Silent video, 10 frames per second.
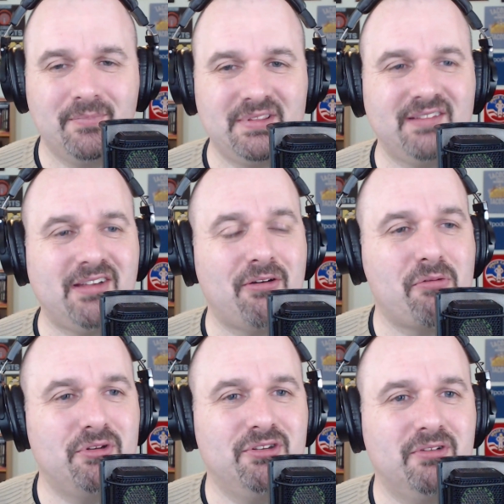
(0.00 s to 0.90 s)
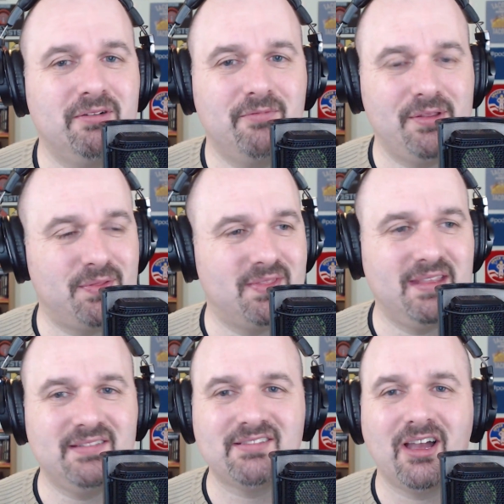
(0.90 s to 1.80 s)
but that's how I would do it with
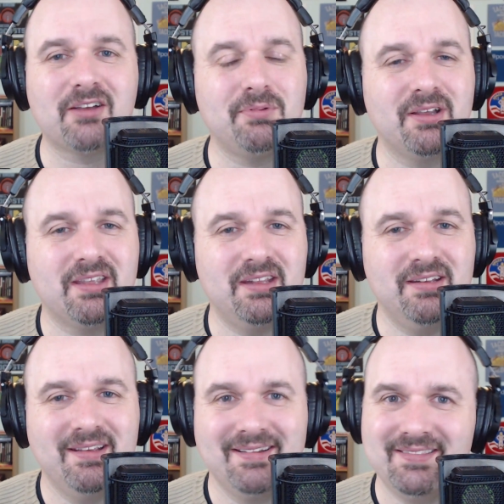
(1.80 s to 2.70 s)
the stock plugin